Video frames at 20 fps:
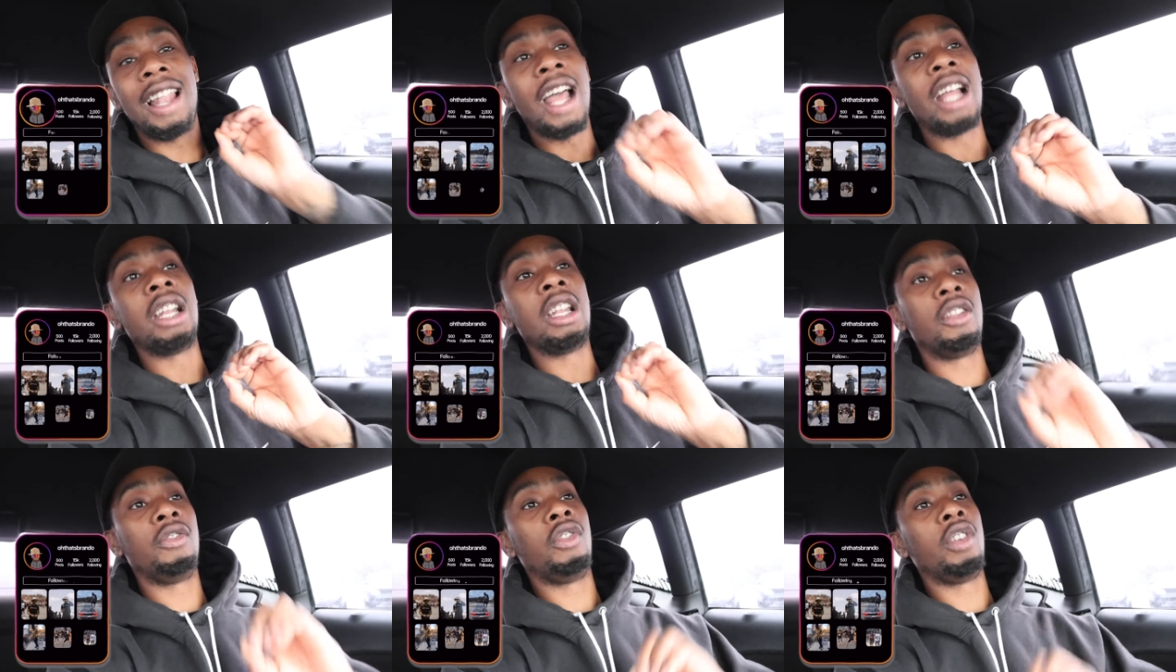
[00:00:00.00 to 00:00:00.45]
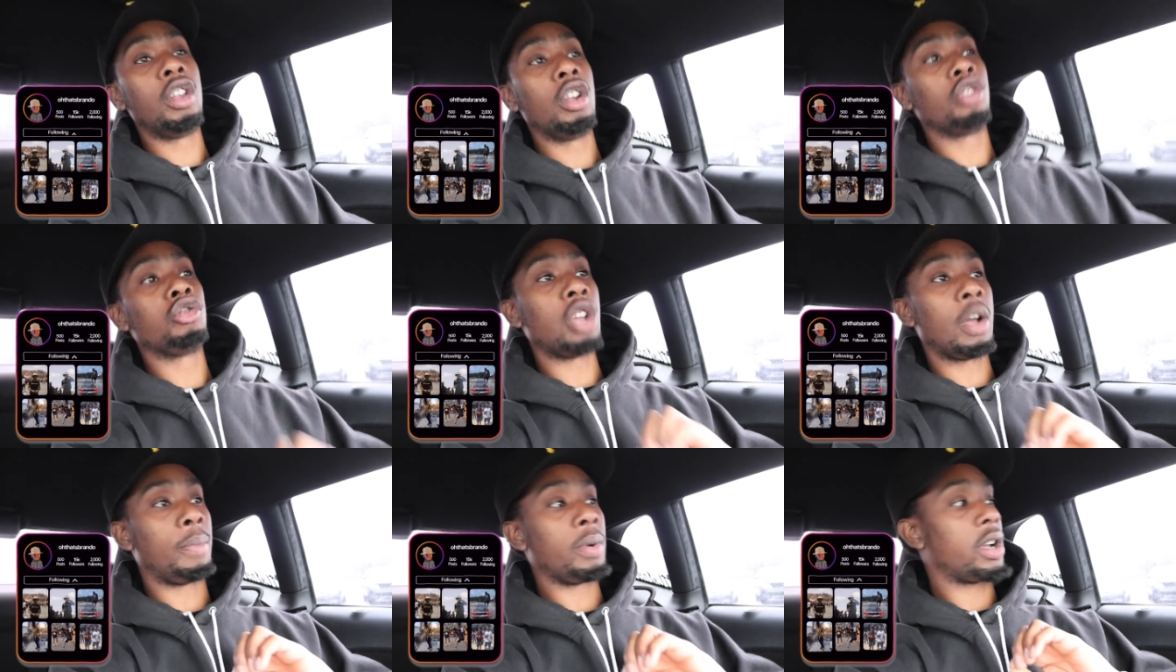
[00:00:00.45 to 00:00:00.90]
Like this video
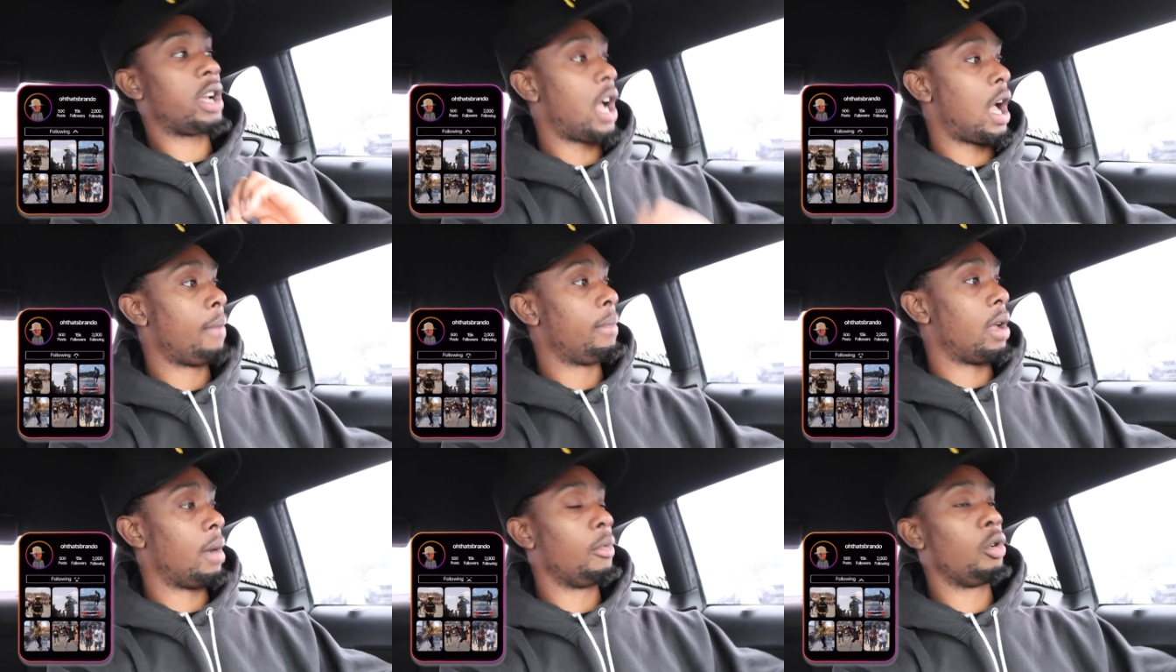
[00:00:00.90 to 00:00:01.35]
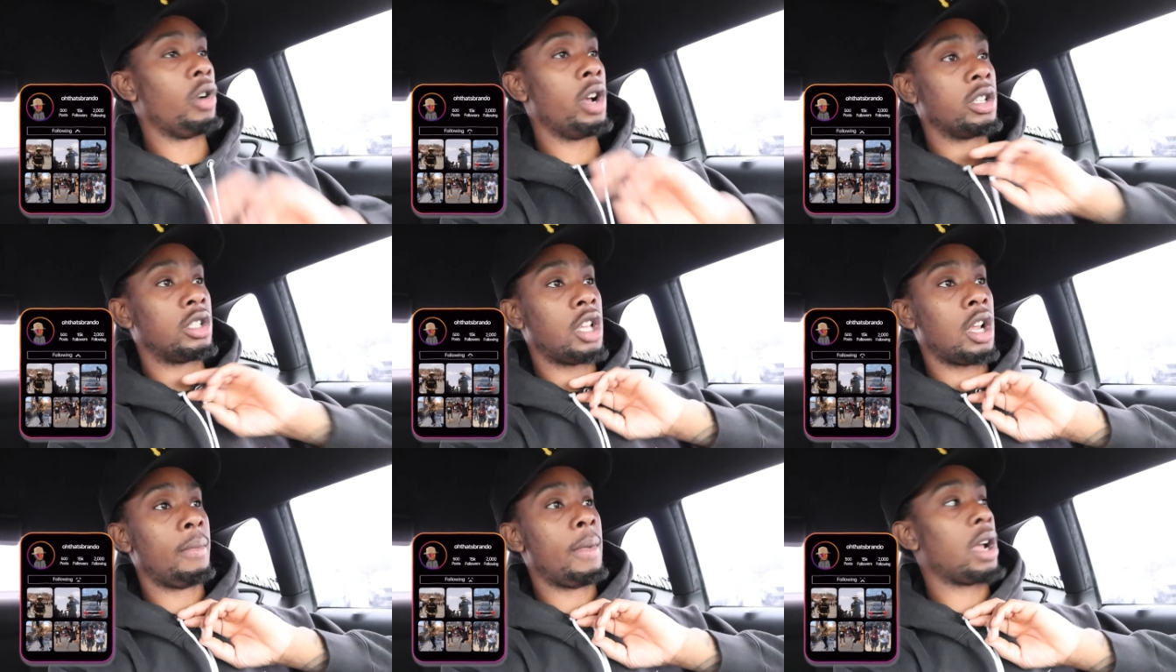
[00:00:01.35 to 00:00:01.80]
and drop a comment. I'm
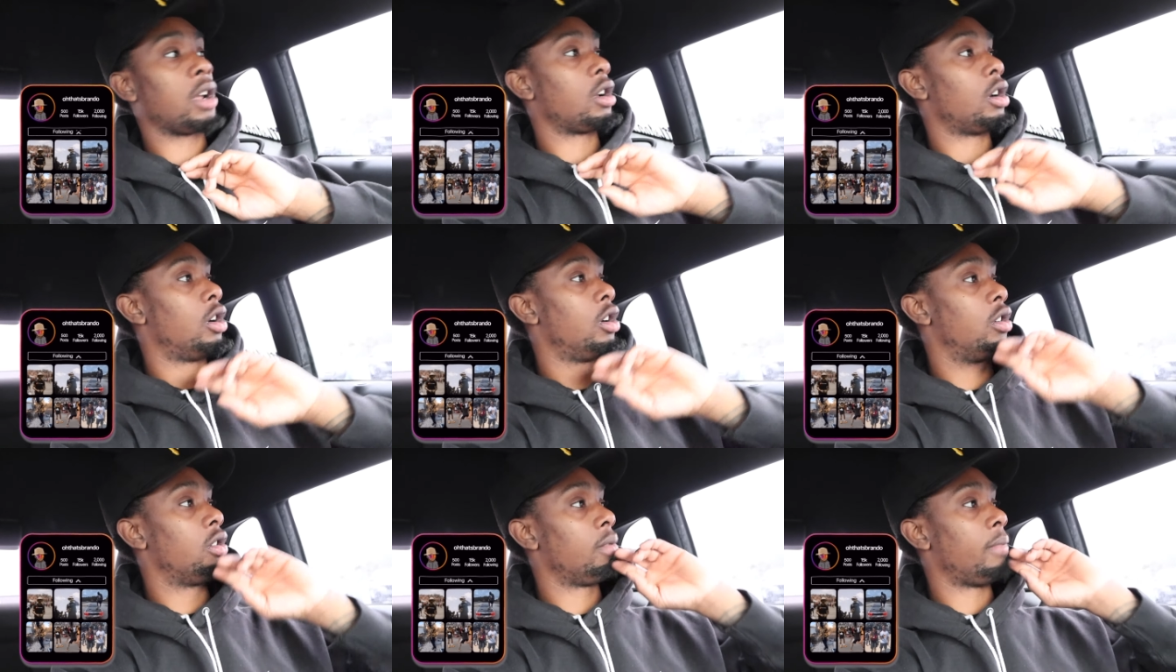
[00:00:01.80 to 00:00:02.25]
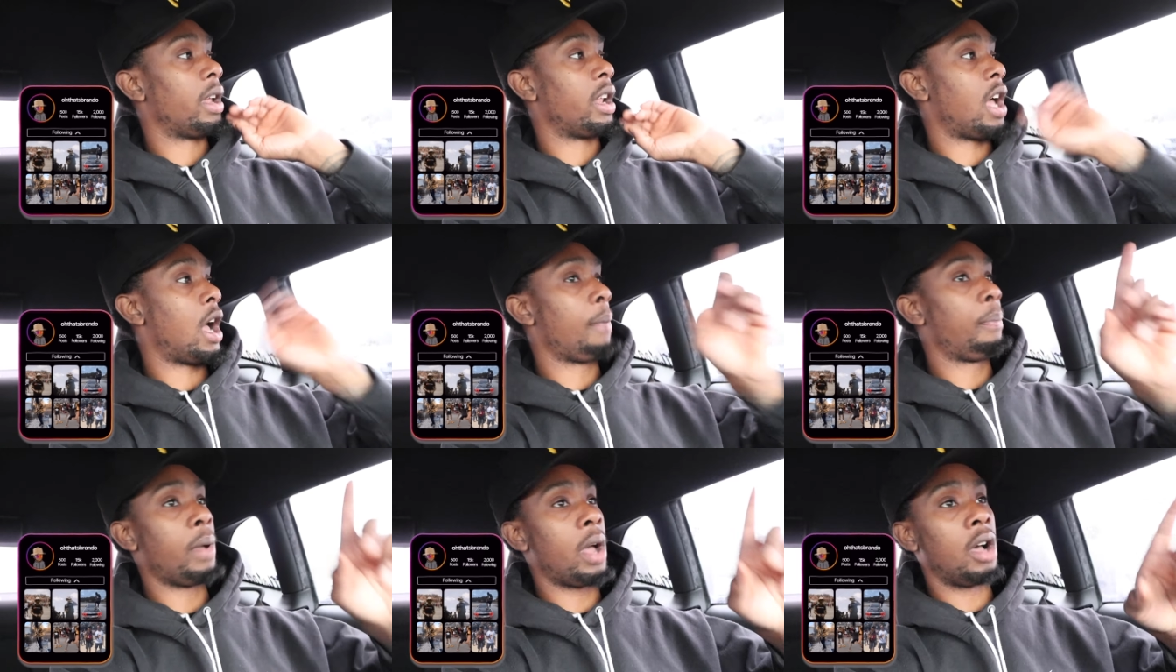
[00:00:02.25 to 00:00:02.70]
going to turn back on. I'm about to
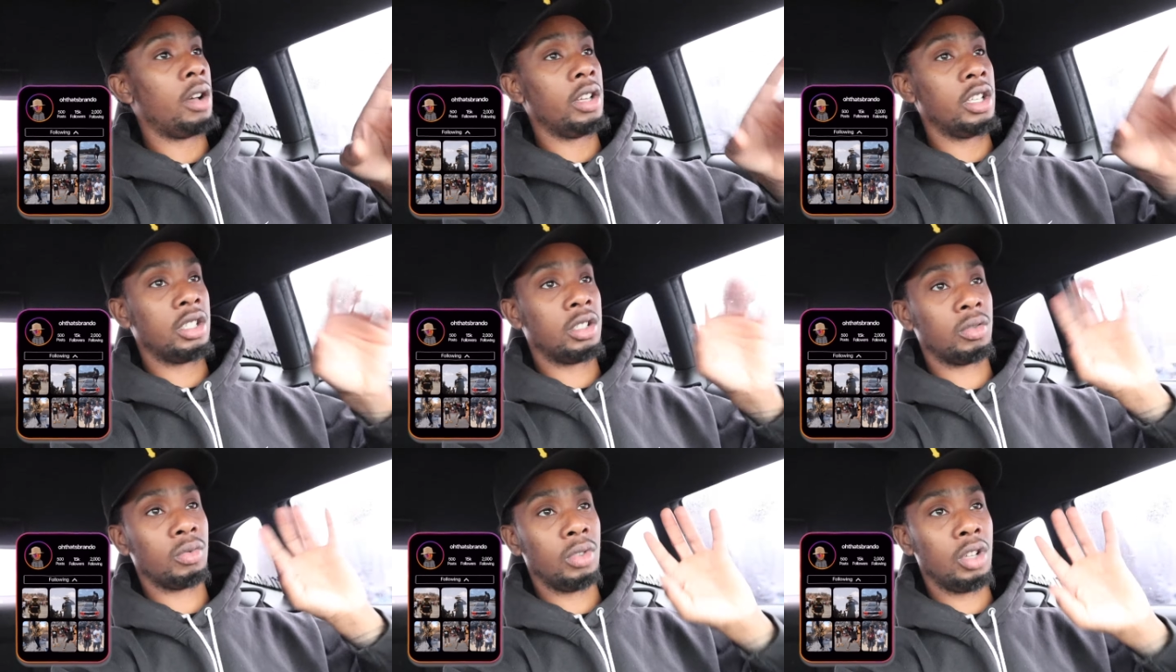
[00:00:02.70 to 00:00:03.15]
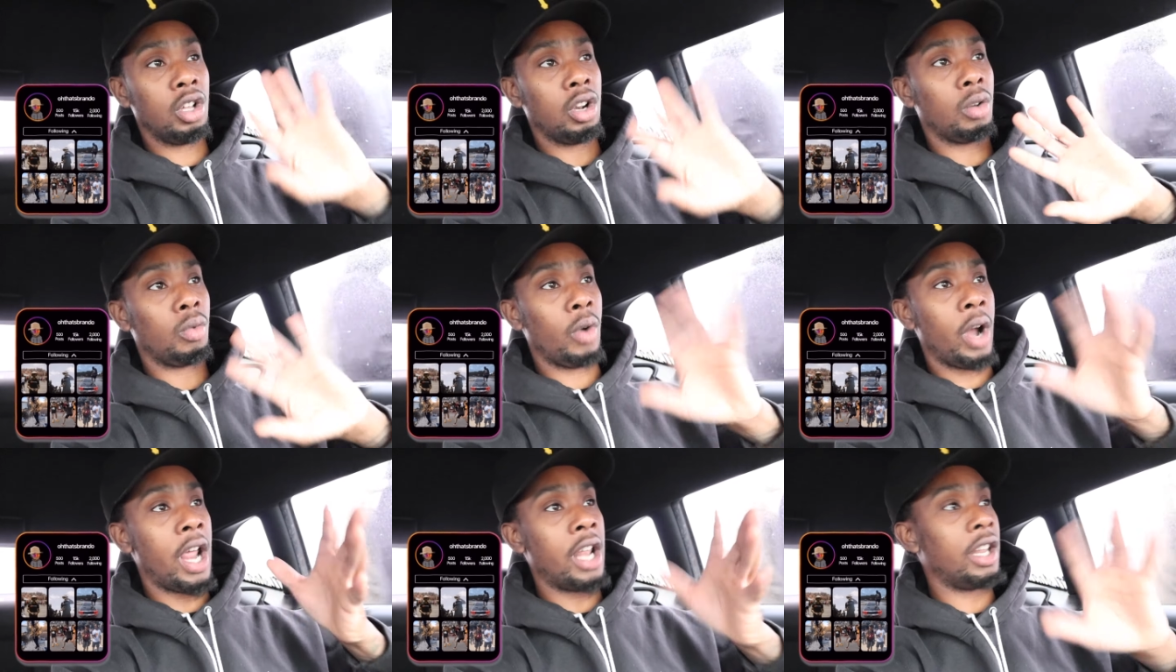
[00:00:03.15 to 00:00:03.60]
hop out. It's a
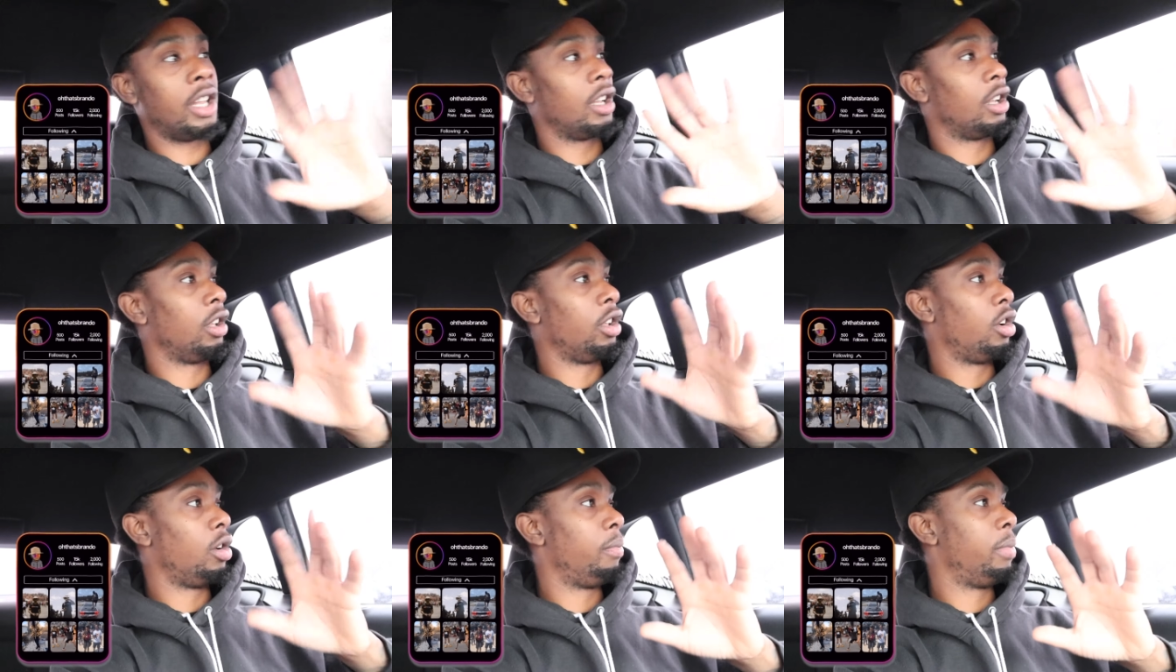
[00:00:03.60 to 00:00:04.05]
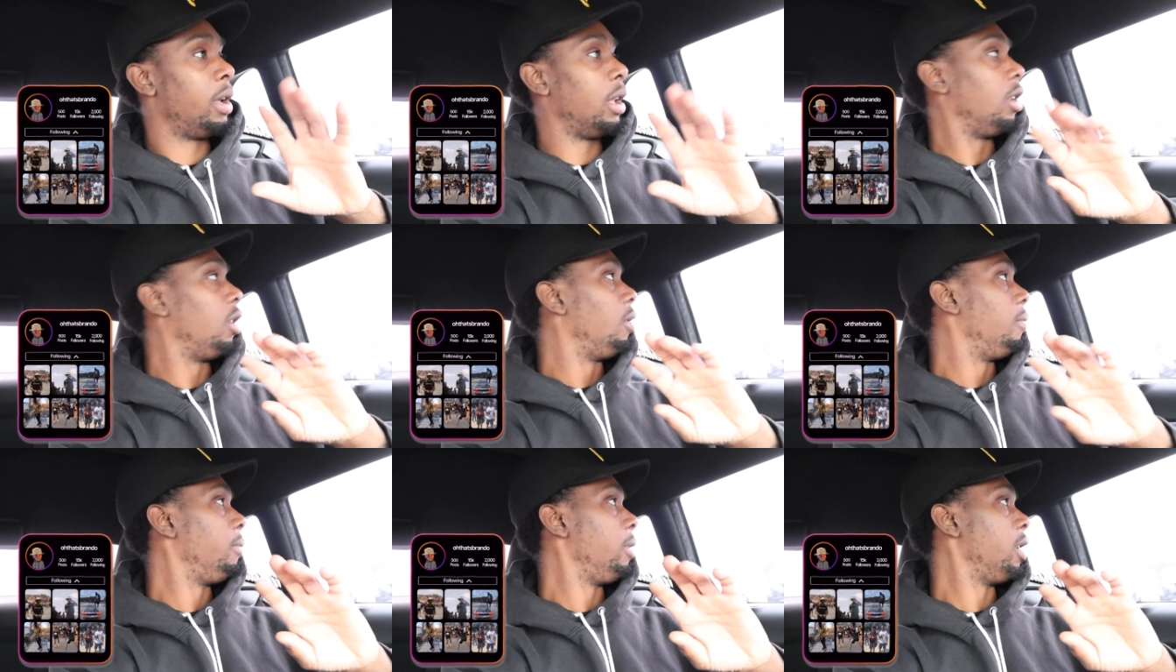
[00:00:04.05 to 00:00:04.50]
little raining, a little bit, a
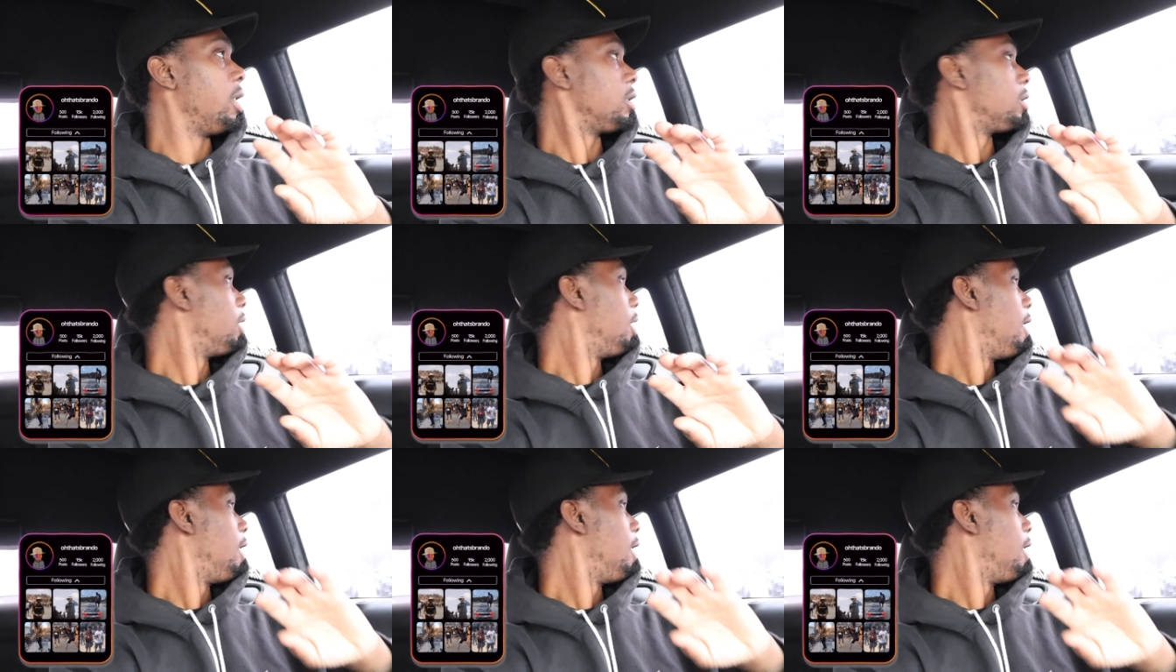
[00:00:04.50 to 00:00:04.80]
little mist.